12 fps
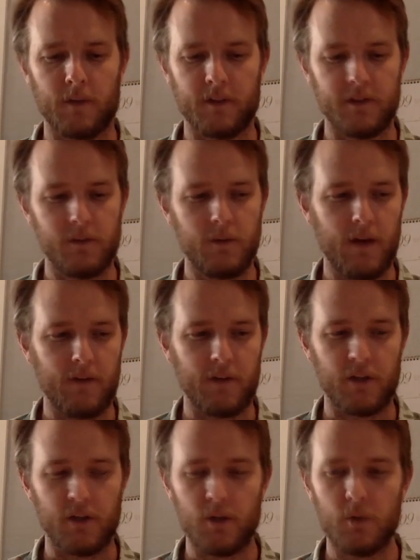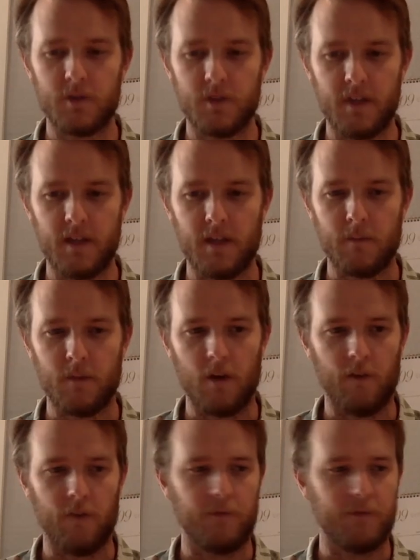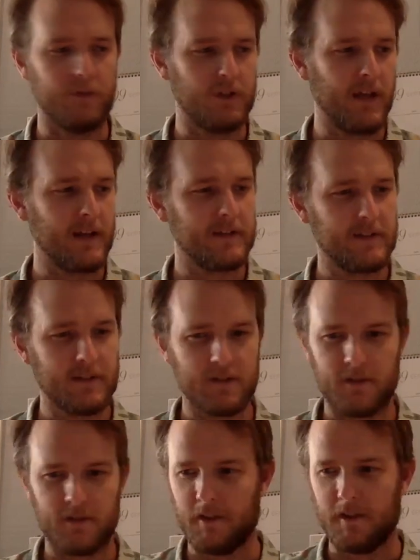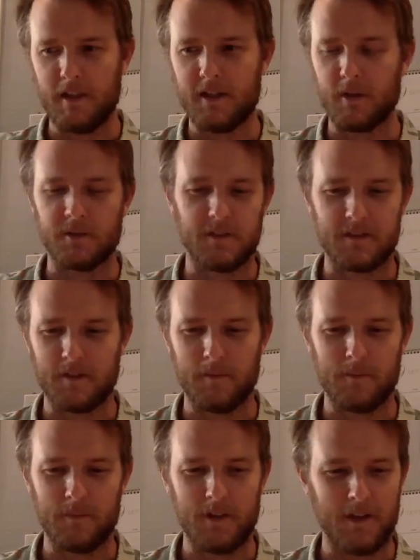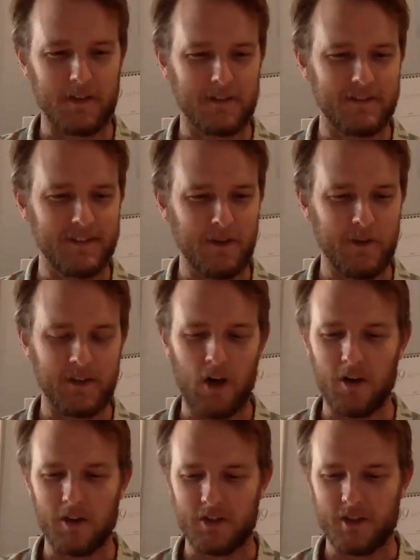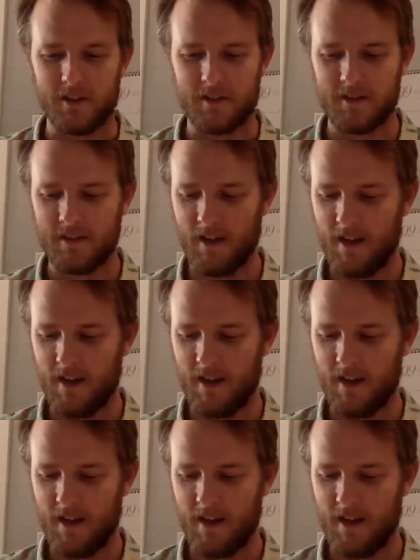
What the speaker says: because you have a huge team of geneticists to ecosystem, ecologists.